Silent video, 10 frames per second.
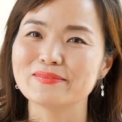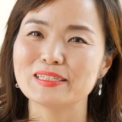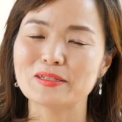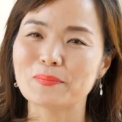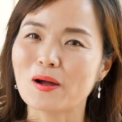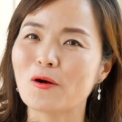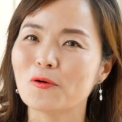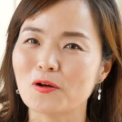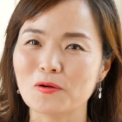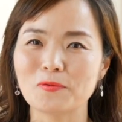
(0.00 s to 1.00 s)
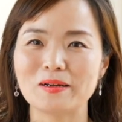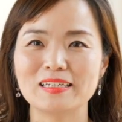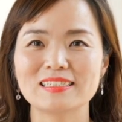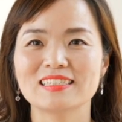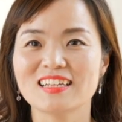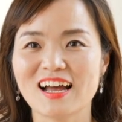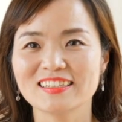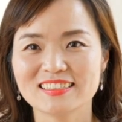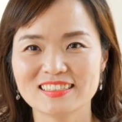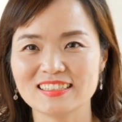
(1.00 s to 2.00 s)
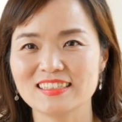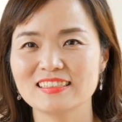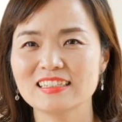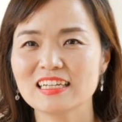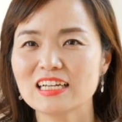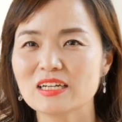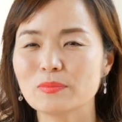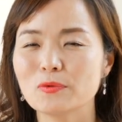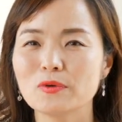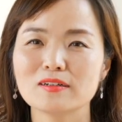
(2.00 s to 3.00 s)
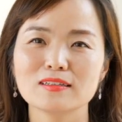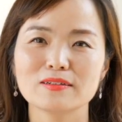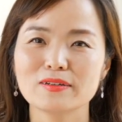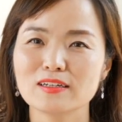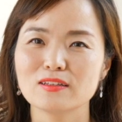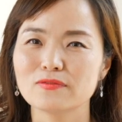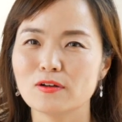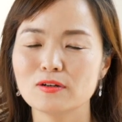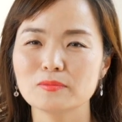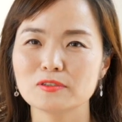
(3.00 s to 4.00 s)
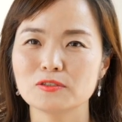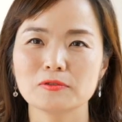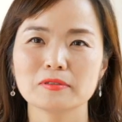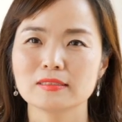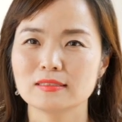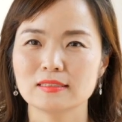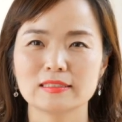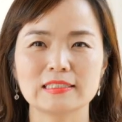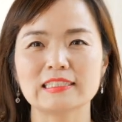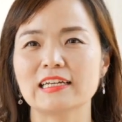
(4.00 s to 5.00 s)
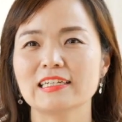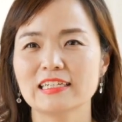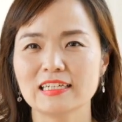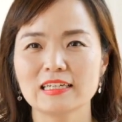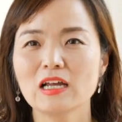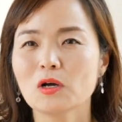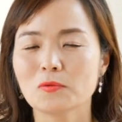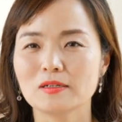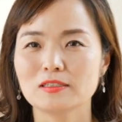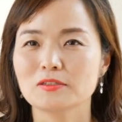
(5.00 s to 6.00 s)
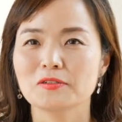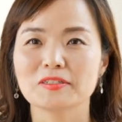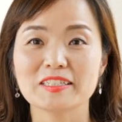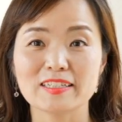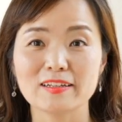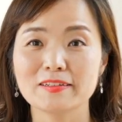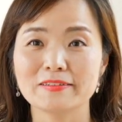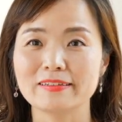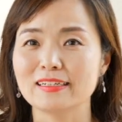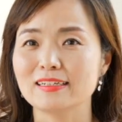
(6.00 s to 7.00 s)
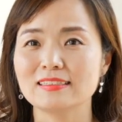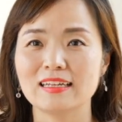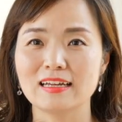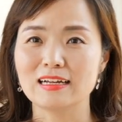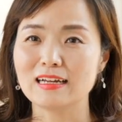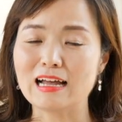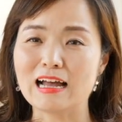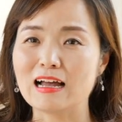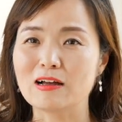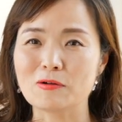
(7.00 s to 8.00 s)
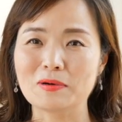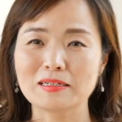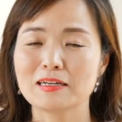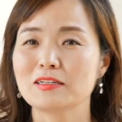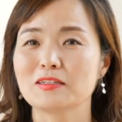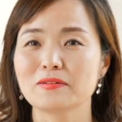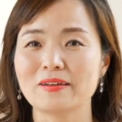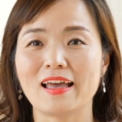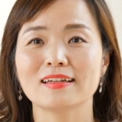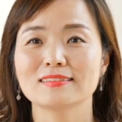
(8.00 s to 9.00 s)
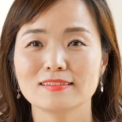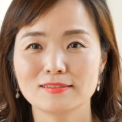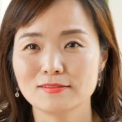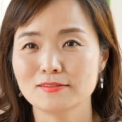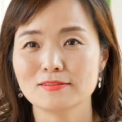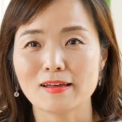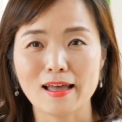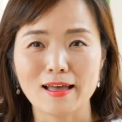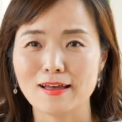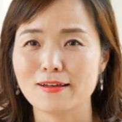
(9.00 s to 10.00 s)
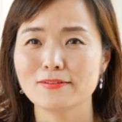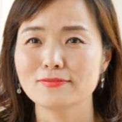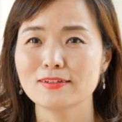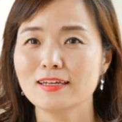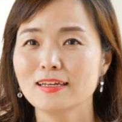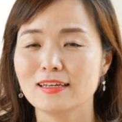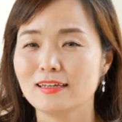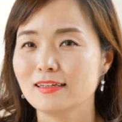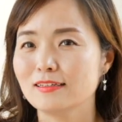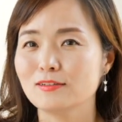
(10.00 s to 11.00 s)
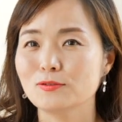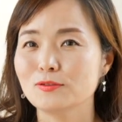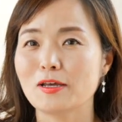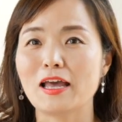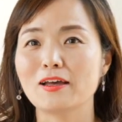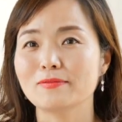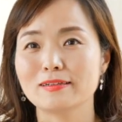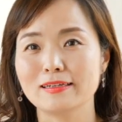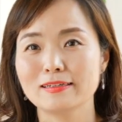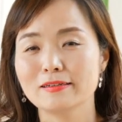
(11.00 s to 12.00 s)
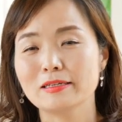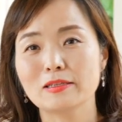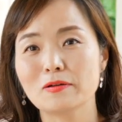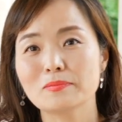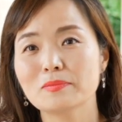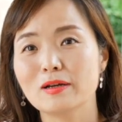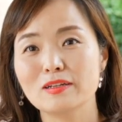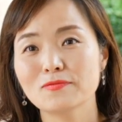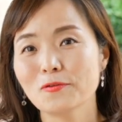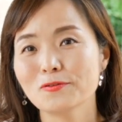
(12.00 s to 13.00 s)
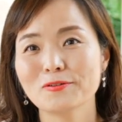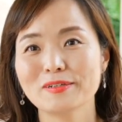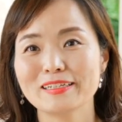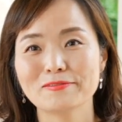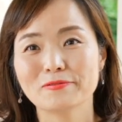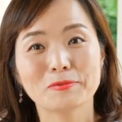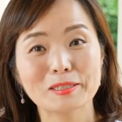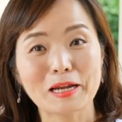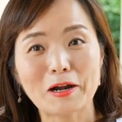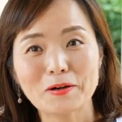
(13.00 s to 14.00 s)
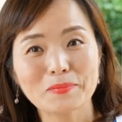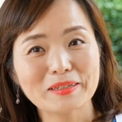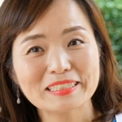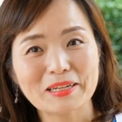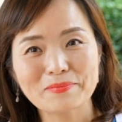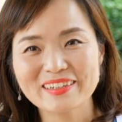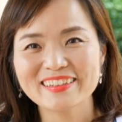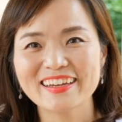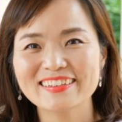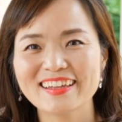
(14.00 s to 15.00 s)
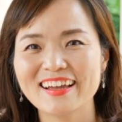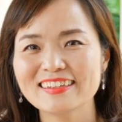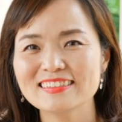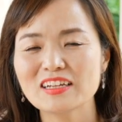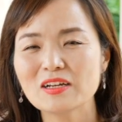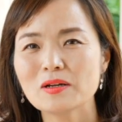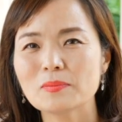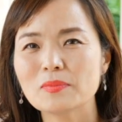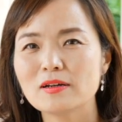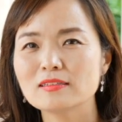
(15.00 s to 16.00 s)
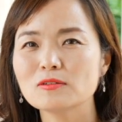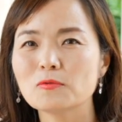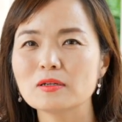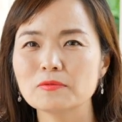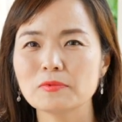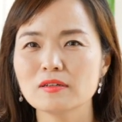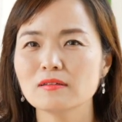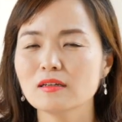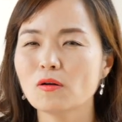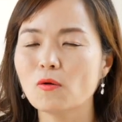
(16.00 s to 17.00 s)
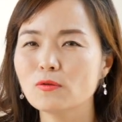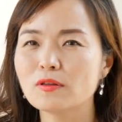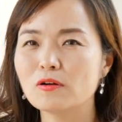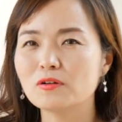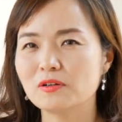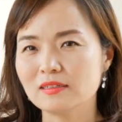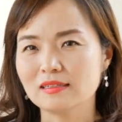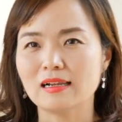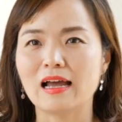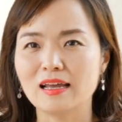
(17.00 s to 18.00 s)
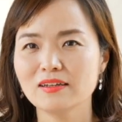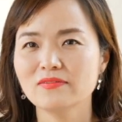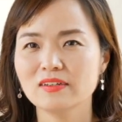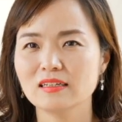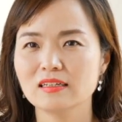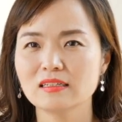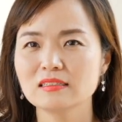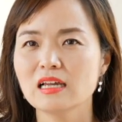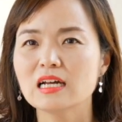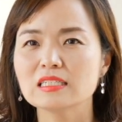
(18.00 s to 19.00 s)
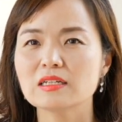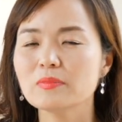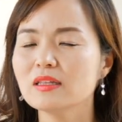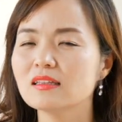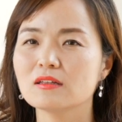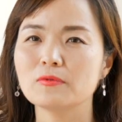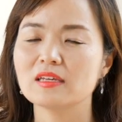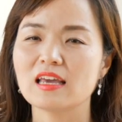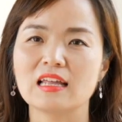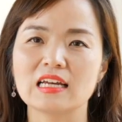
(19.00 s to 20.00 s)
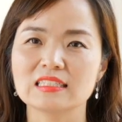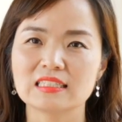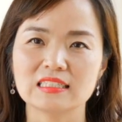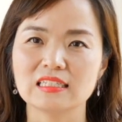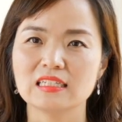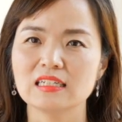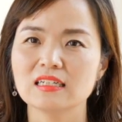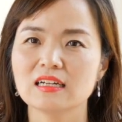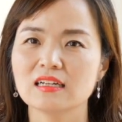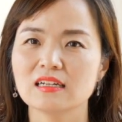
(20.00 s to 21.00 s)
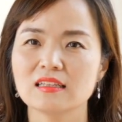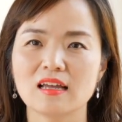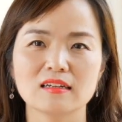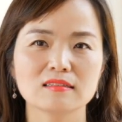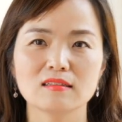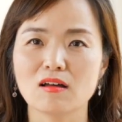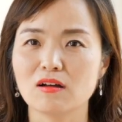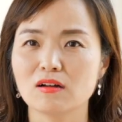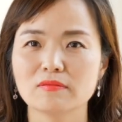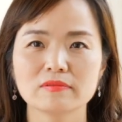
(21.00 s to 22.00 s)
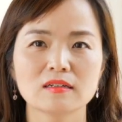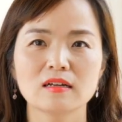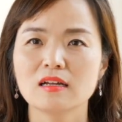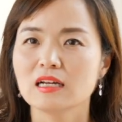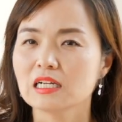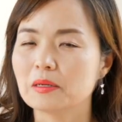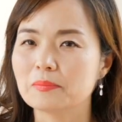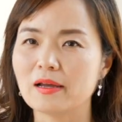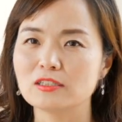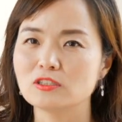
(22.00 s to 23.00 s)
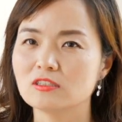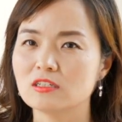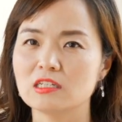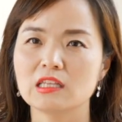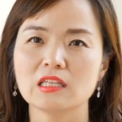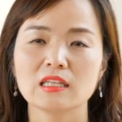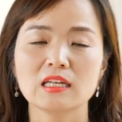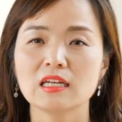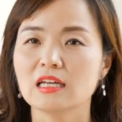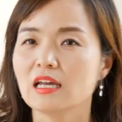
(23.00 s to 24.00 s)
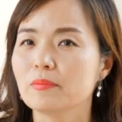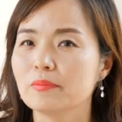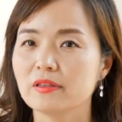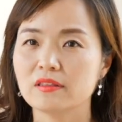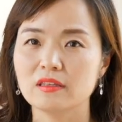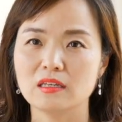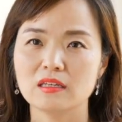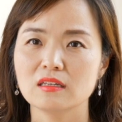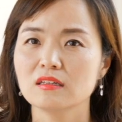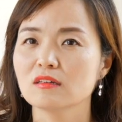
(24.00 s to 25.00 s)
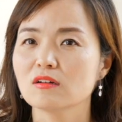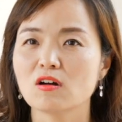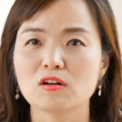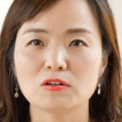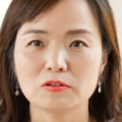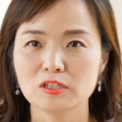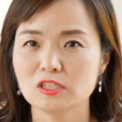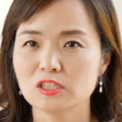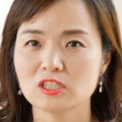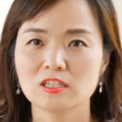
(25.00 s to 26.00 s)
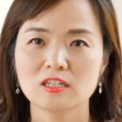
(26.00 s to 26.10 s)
in the power of what is not seen. I mean, we are living a very materialistic society. What is your salary? Yeah, what kind of assets do you have? And then do you have like enough money for your retirement, something like that? But what really holds our life is something that we cannot see, like love, compassion, empathy, courage,